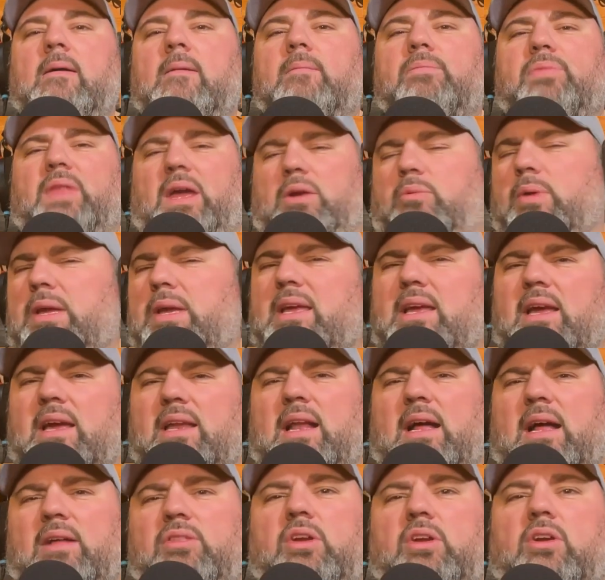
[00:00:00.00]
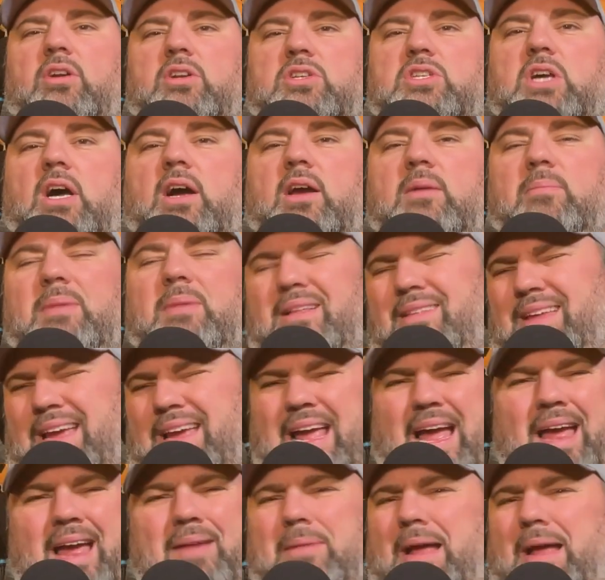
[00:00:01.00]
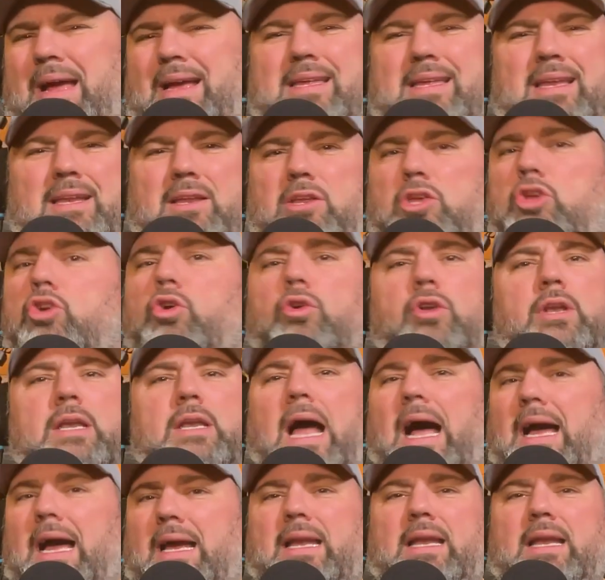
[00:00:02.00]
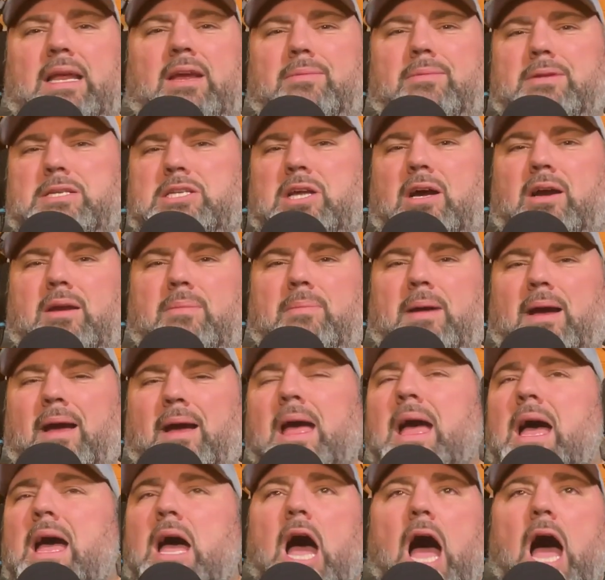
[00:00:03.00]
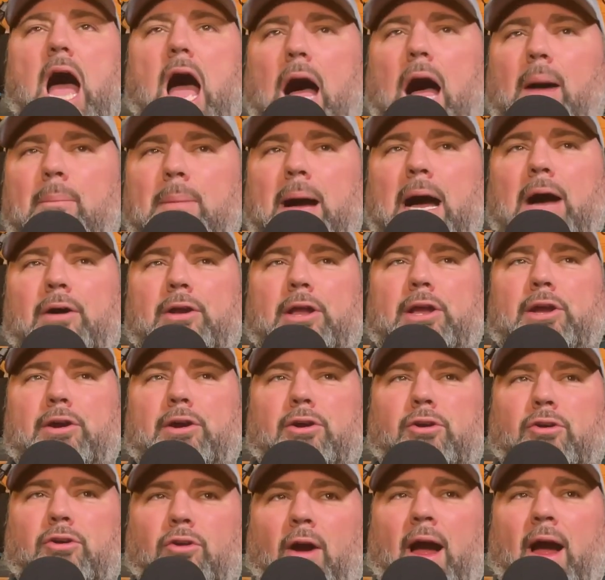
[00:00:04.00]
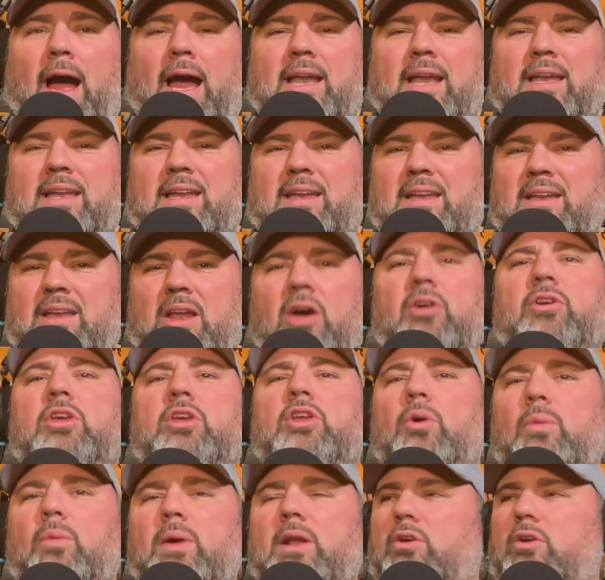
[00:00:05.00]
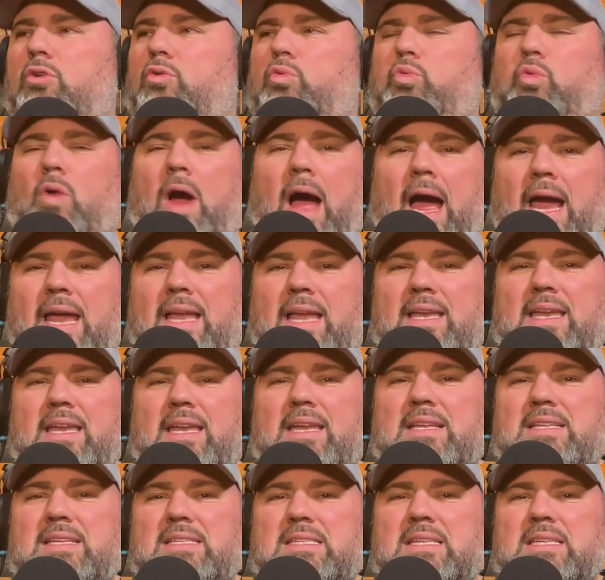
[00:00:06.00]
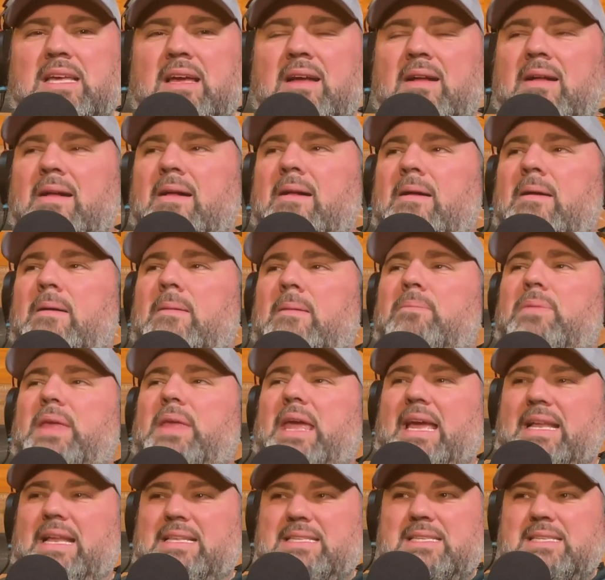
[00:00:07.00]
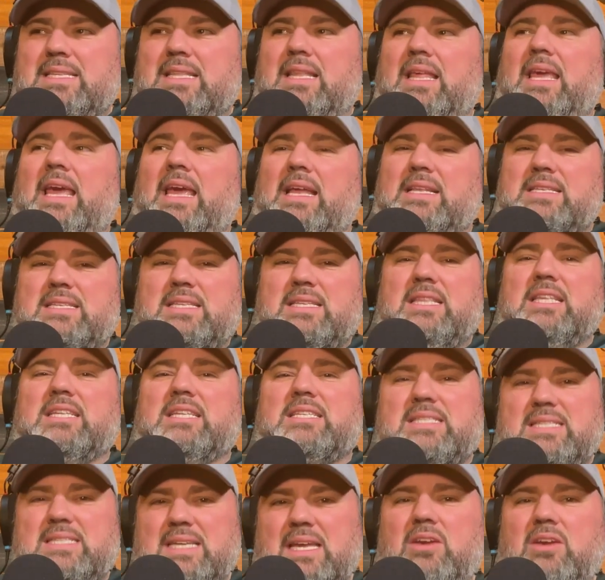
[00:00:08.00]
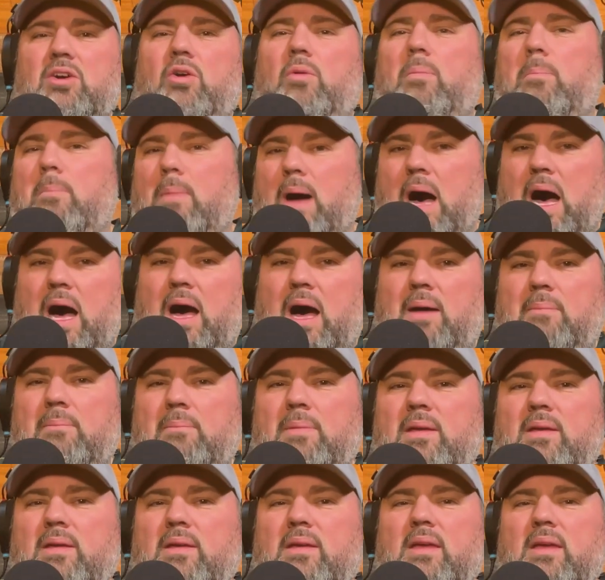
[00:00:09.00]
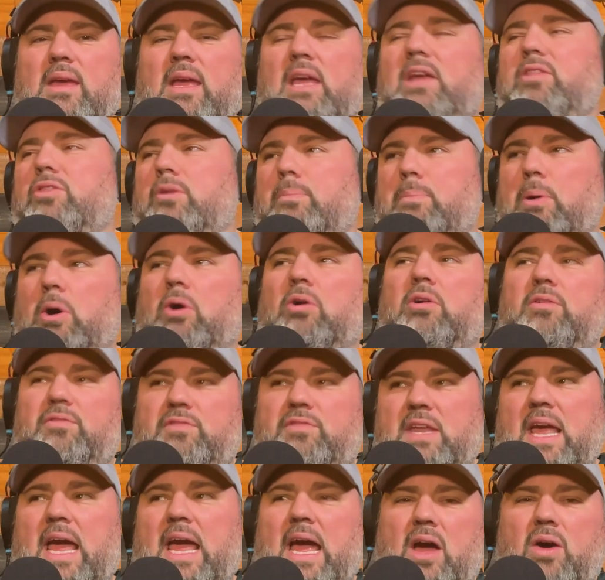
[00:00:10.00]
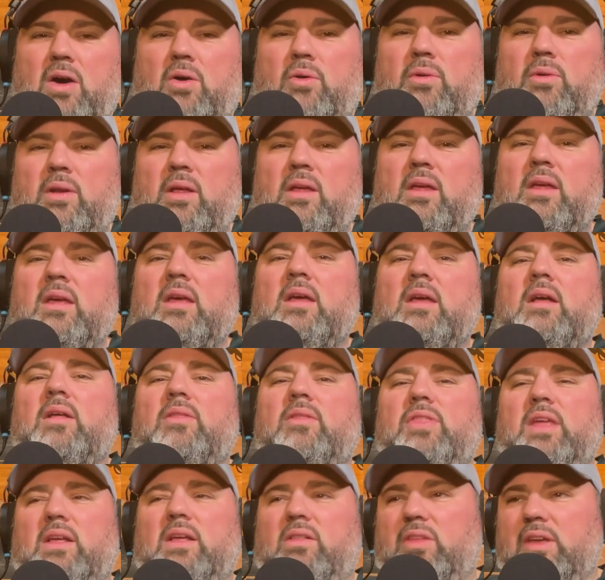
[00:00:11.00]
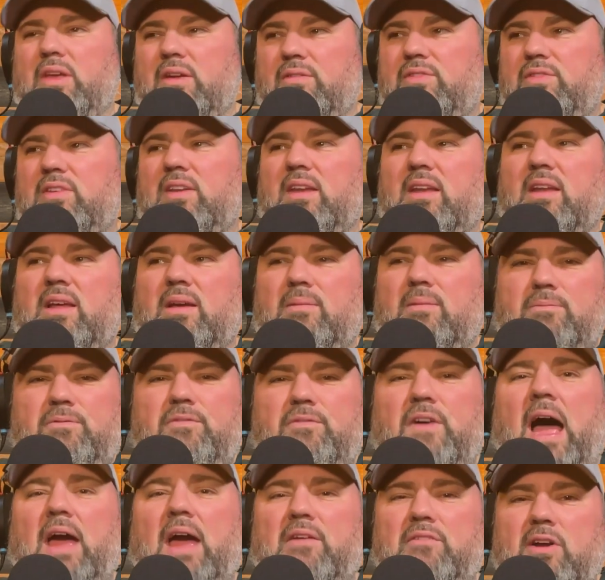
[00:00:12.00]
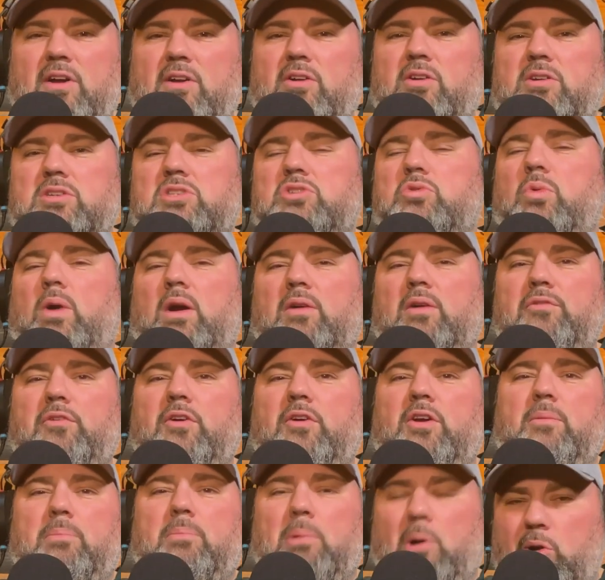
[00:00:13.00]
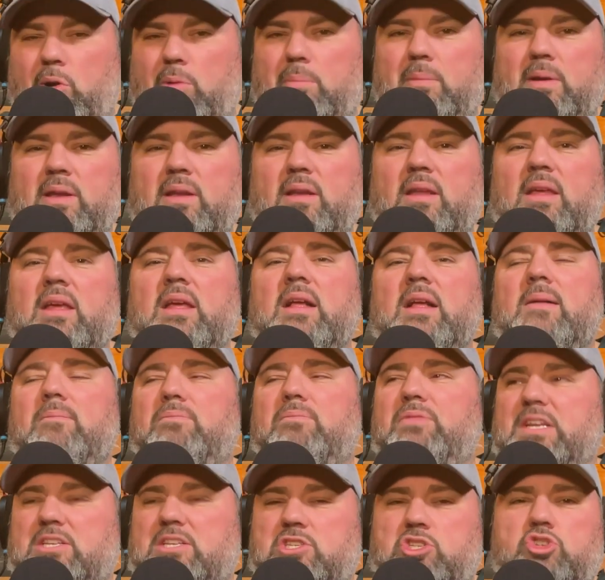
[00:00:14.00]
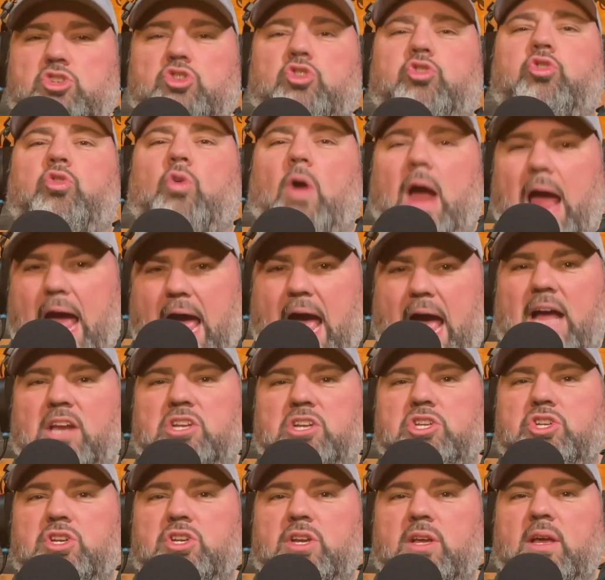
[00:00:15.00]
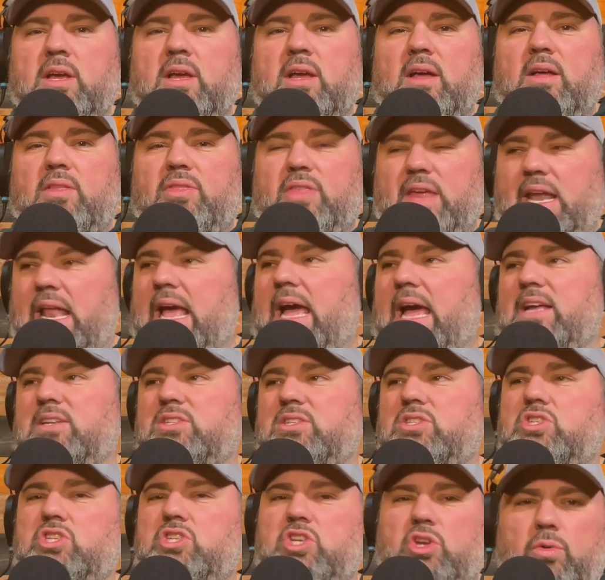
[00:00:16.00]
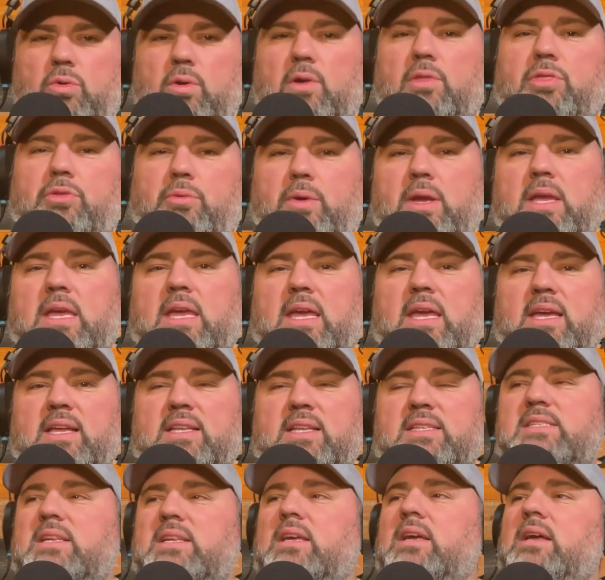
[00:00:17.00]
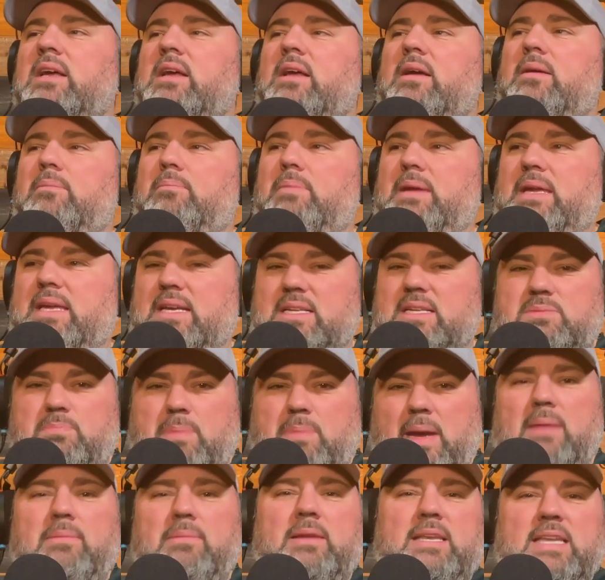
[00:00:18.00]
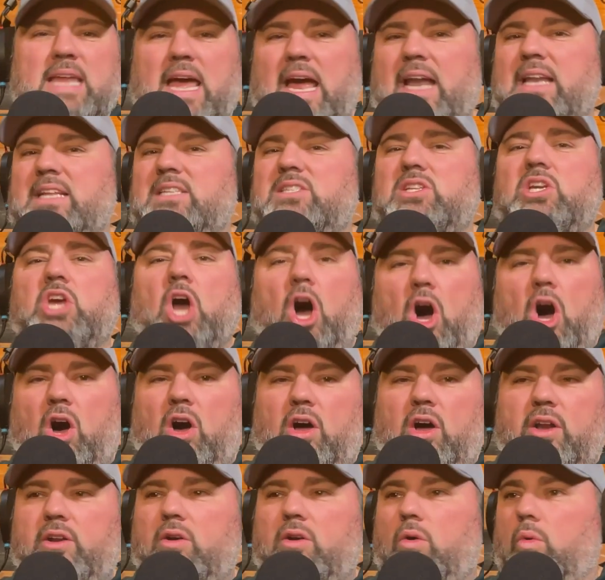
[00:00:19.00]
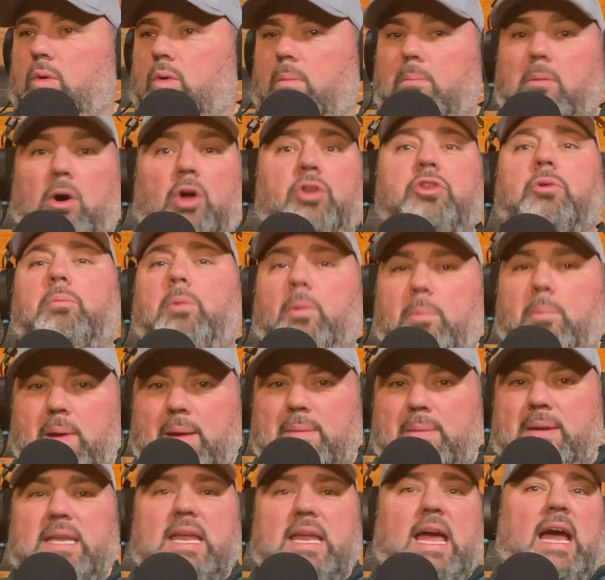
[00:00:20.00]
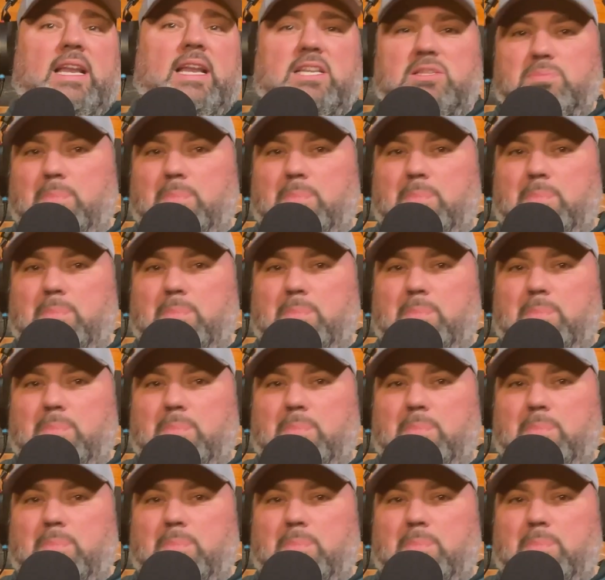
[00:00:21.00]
Like, we can get out there and talk about, like, I'm not gonna, you're not gonna hear me talking about, I'm out here grinding. No, you know what a grind is? It's it's the single mom in the part of town that lives in a five hundred square foot apartment that's trash, that has two or three kids because baby daddy's gone or multiple baby daddies